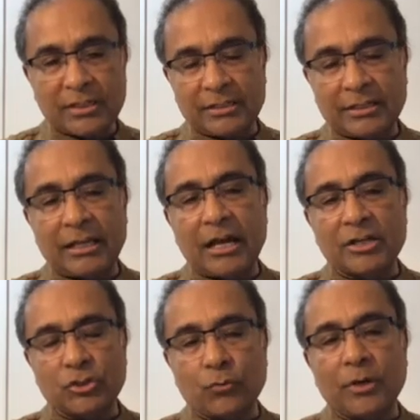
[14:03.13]
it in a
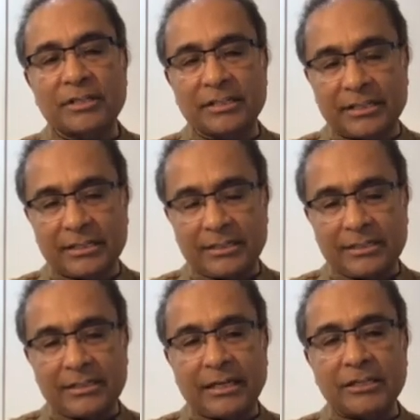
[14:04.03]
large quantity
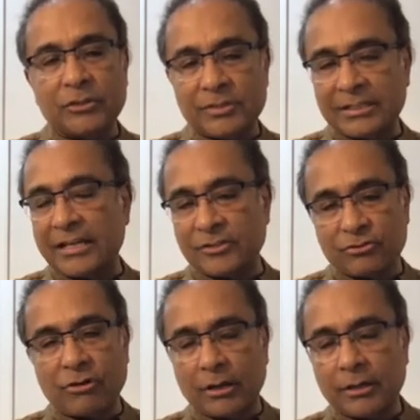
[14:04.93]
and use it as a
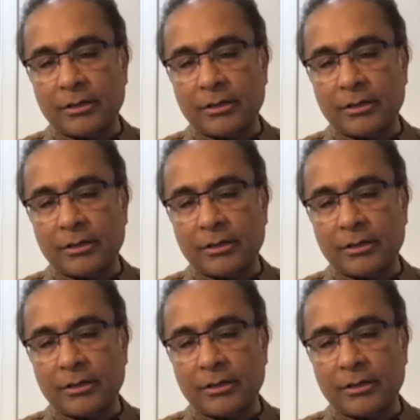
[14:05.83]
drug.